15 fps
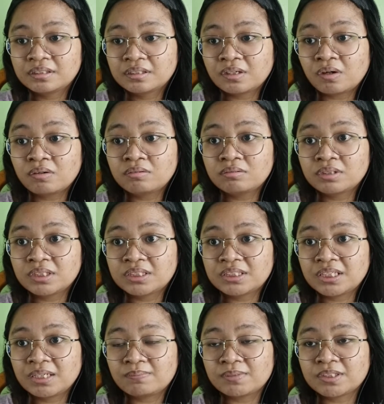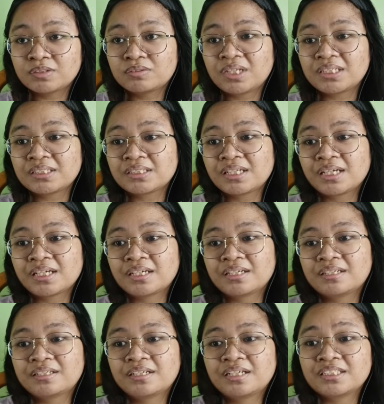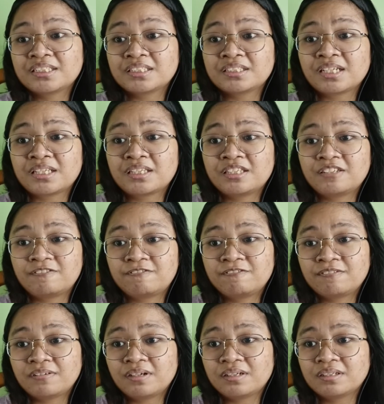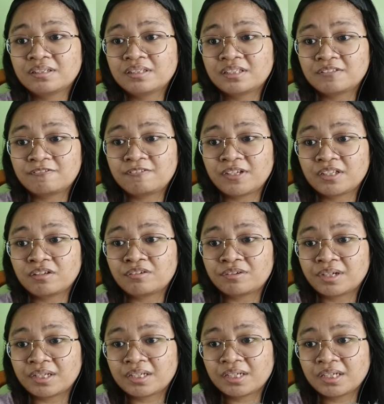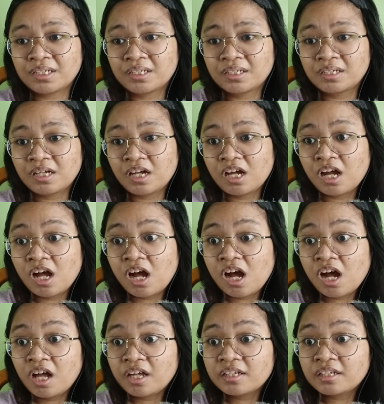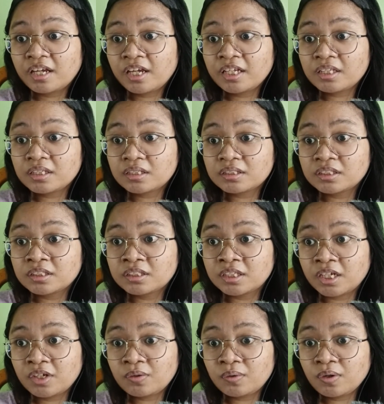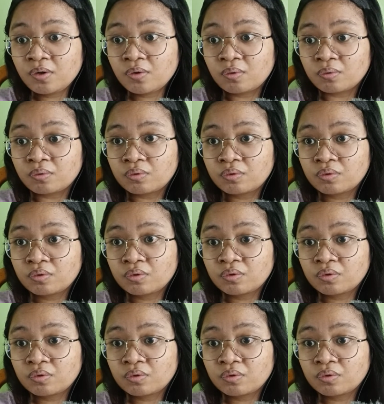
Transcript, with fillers: The only team. So that's like a certain defeat already. 8-0.